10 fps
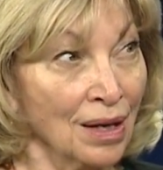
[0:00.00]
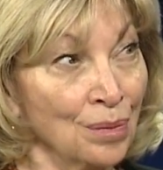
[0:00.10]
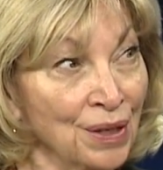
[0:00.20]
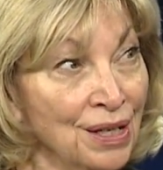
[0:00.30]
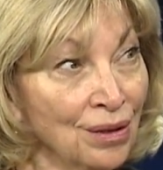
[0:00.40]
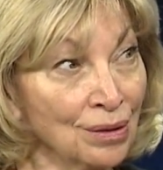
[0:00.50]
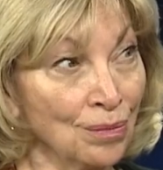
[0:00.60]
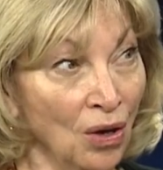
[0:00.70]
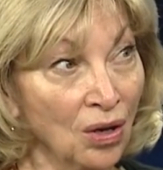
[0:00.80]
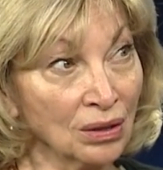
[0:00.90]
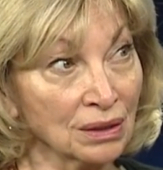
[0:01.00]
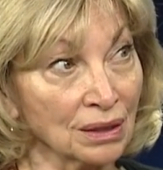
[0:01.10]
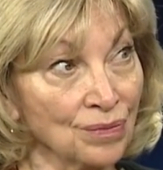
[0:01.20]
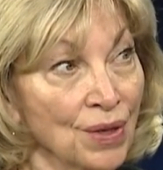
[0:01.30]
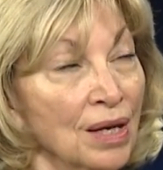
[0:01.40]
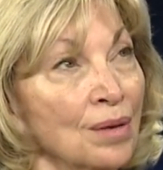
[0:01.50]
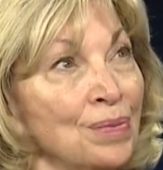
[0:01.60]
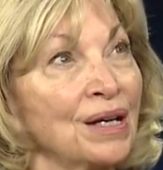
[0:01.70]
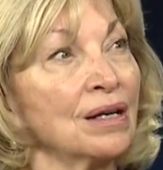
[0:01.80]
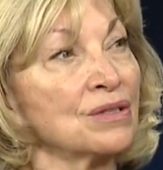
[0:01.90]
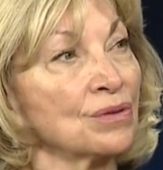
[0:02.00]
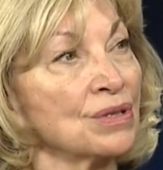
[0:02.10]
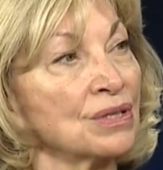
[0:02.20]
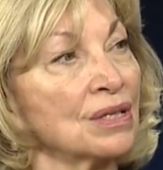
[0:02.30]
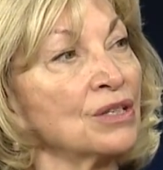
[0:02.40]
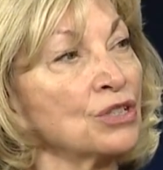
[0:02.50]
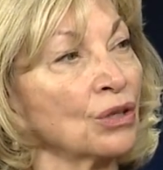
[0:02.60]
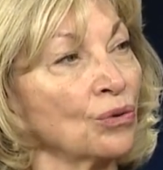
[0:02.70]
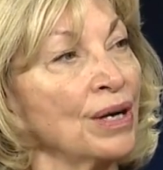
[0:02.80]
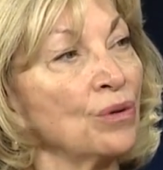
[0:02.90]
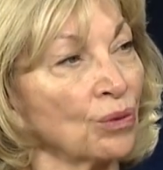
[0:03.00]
But here in Malden, because there is such a great